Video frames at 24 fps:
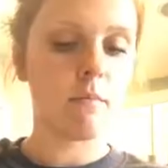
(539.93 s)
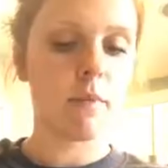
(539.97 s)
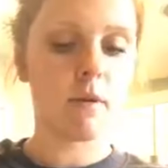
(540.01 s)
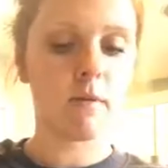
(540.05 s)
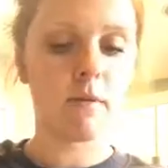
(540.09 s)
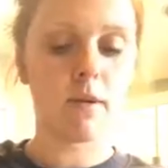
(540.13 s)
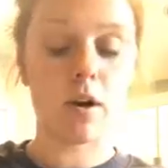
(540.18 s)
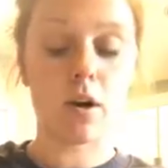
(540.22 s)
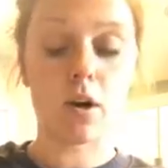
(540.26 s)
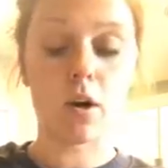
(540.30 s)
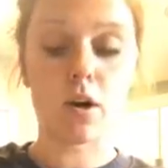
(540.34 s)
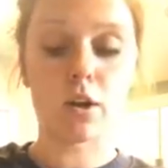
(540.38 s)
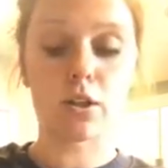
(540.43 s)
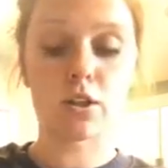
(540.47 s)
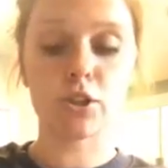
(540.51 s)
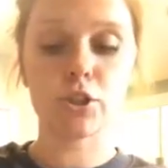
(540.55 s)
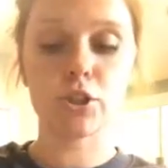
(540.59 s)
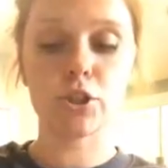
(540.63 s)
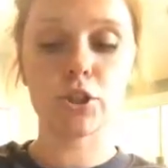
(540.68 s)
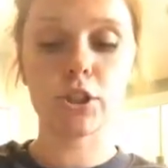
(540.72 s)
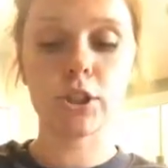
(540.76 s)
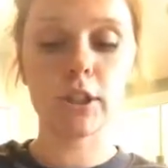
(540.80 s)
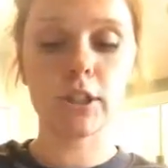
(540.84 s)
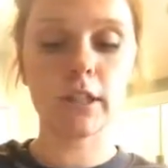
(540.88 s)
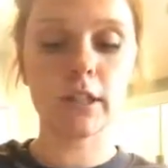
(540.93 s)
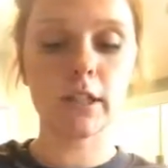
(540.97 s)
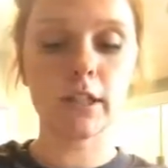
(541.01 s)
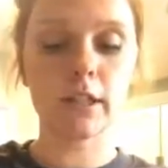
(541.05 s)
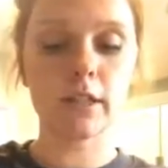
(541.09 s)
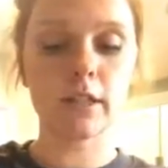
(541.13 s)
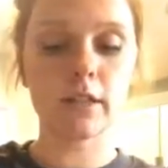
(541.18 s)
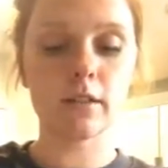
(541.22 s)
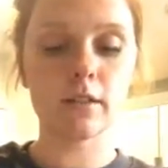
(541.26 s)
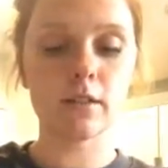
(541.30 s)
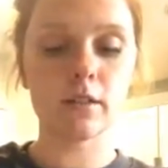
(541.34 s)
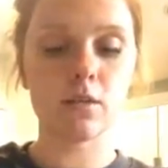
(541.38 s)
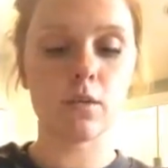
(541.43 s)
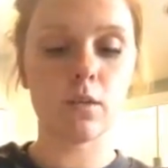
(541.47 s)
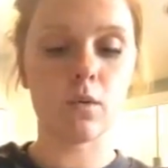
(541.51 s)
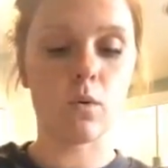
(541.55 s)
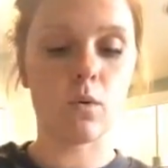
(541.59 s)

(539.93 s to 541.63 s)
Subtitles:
maybe on trees